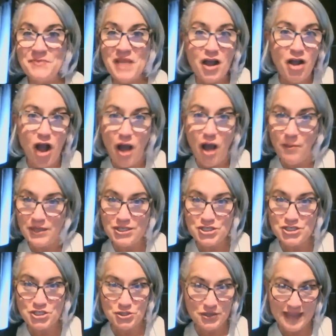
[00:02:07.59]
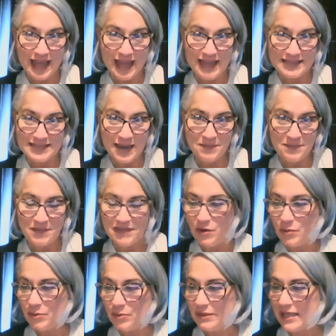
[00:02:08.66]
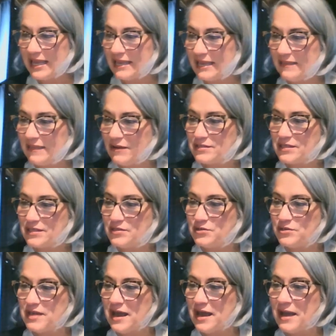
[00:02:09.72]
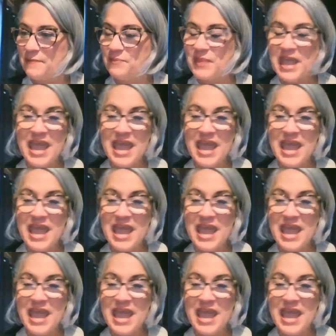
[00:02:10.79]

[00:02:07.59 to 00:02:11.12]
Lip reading: accomplished during that time that they were playing in their center time.